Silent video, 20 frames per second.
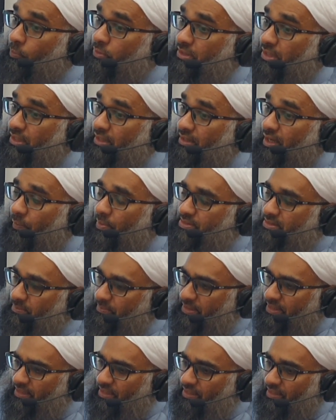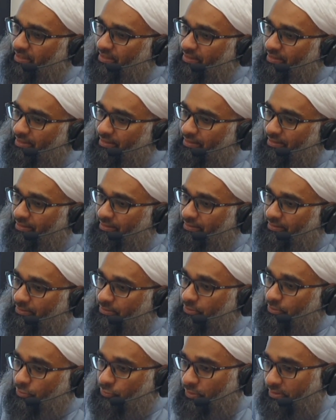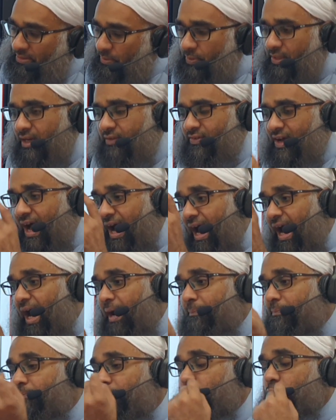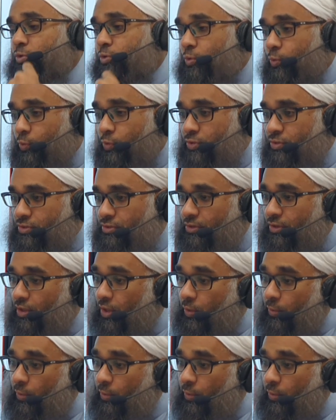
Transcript: mutallaqat. What does it mean? So you can have an am, makhsus,